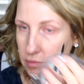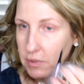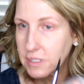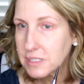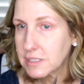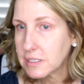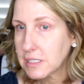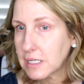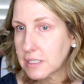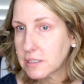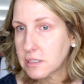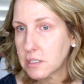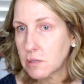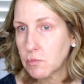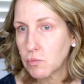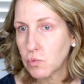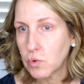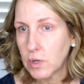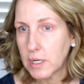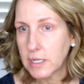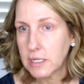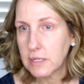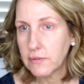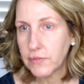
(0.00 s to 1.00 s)
because it's got some
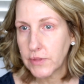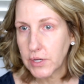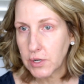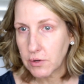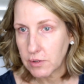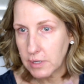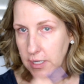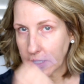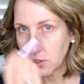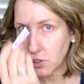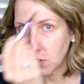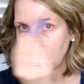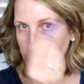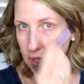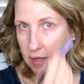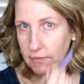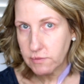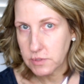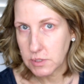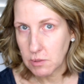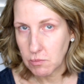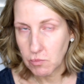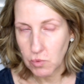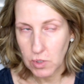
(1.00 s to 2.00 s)
red in there, and I do have
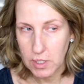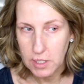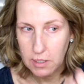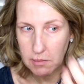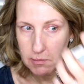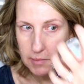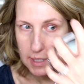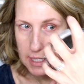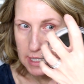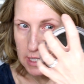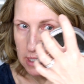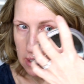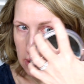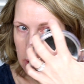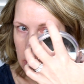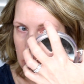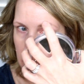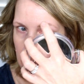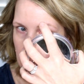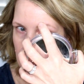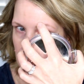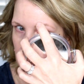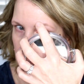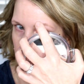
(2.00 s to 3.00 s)
some red in my
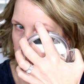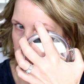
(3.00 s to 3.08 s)
hair.